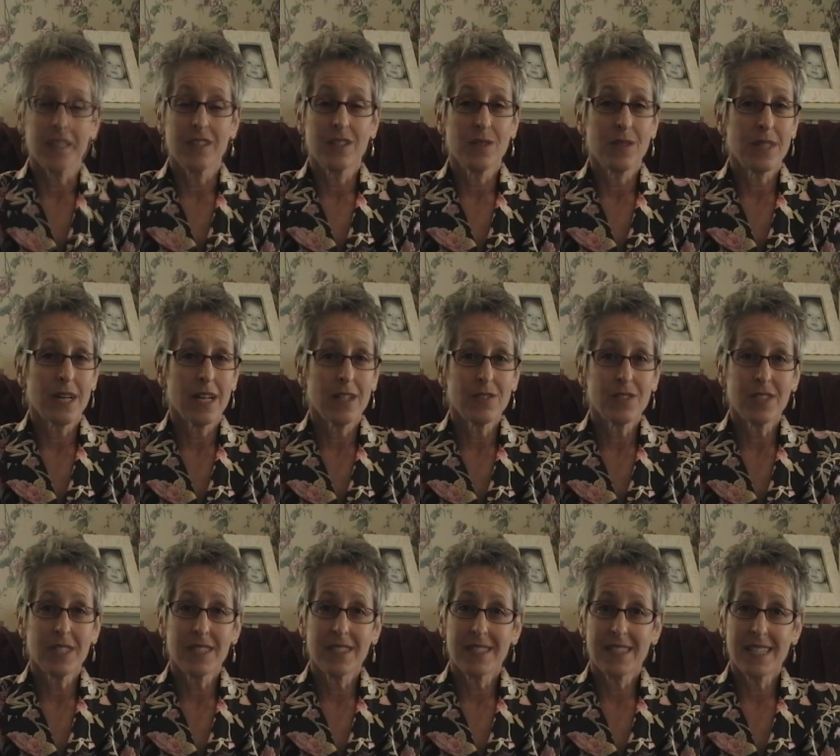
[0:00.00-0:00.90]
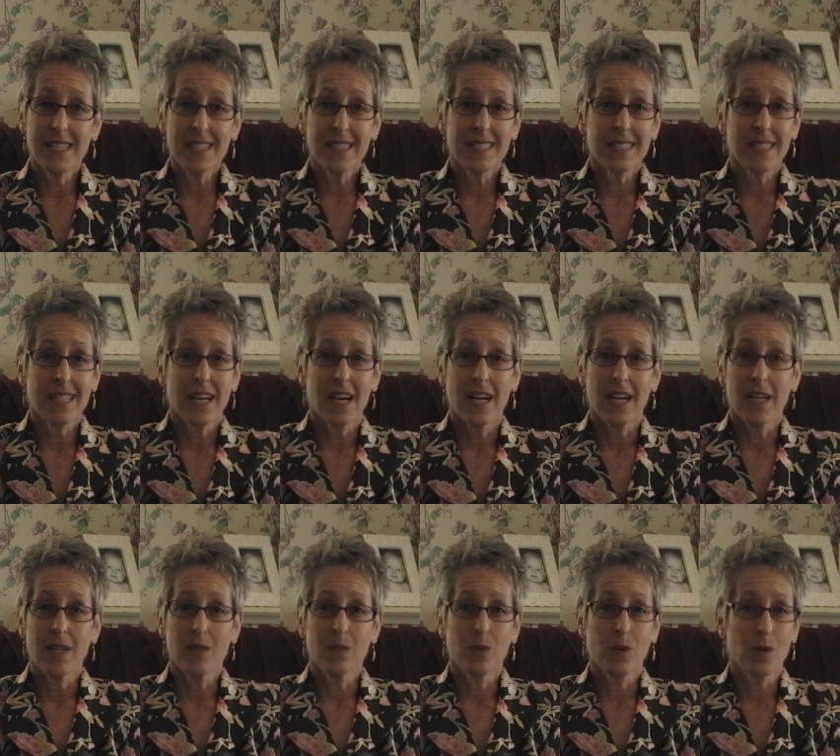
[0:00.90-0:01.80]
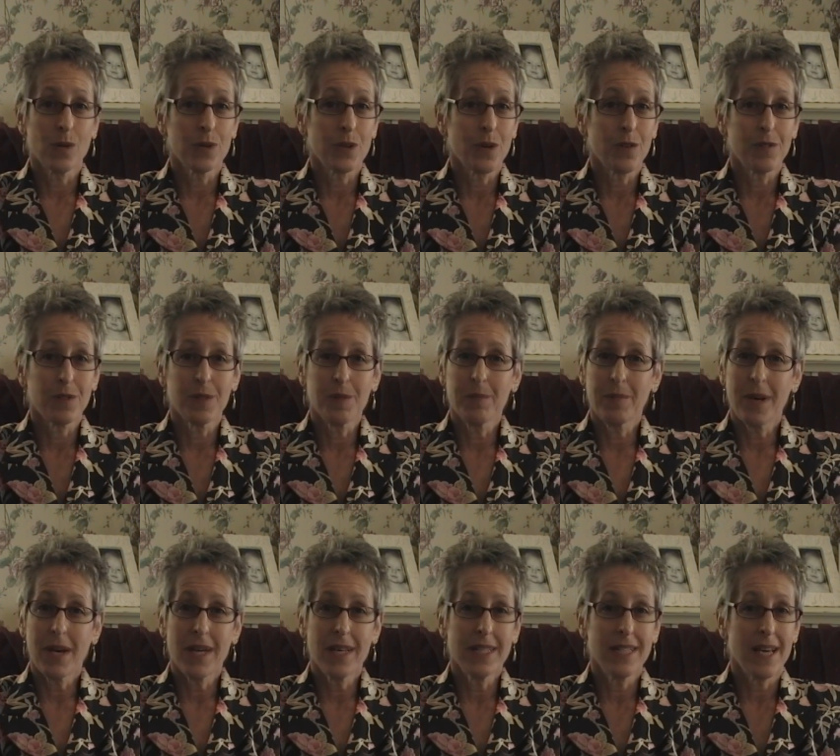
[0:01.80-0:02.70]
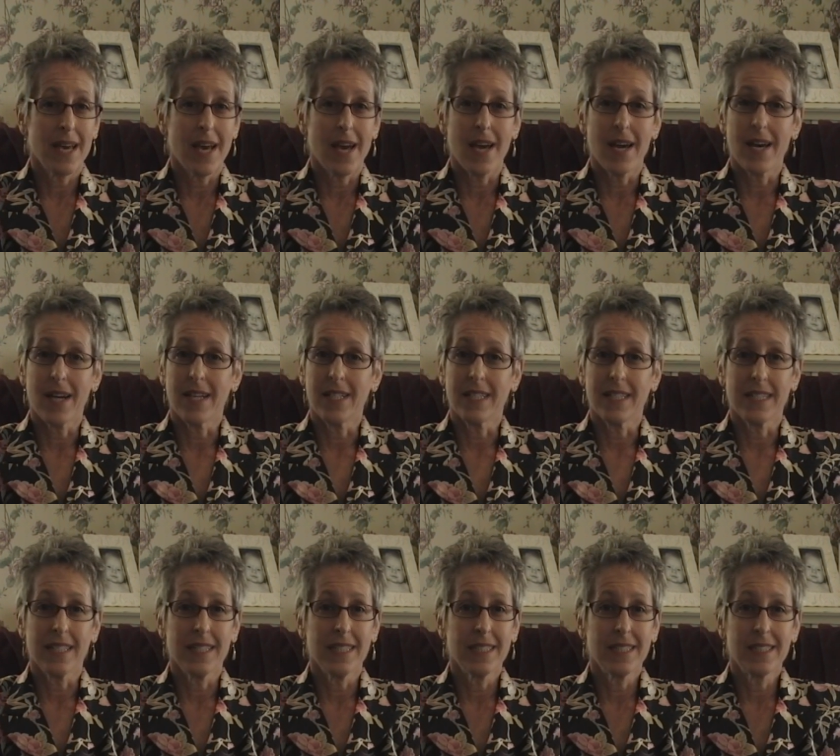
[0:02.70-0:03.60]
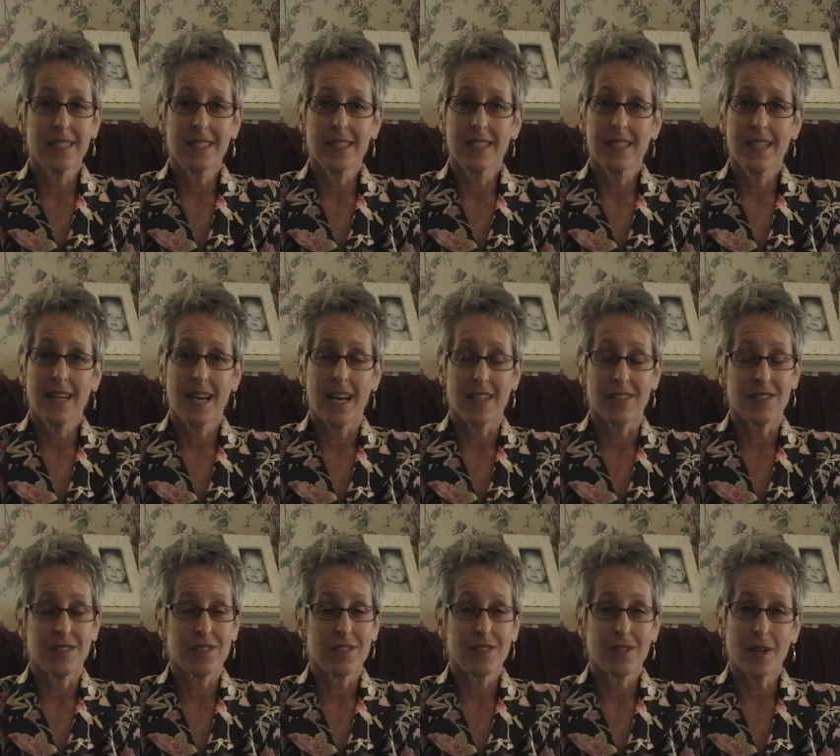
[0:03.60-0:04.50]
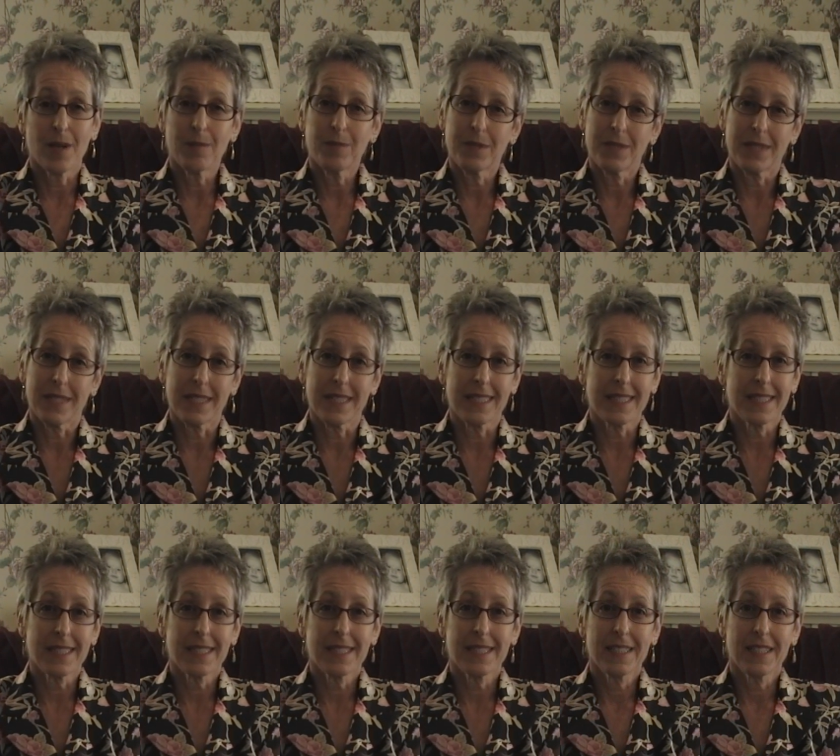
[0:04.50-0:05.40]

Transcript: 2006, I rolled over in bed and it hasn't stopped since.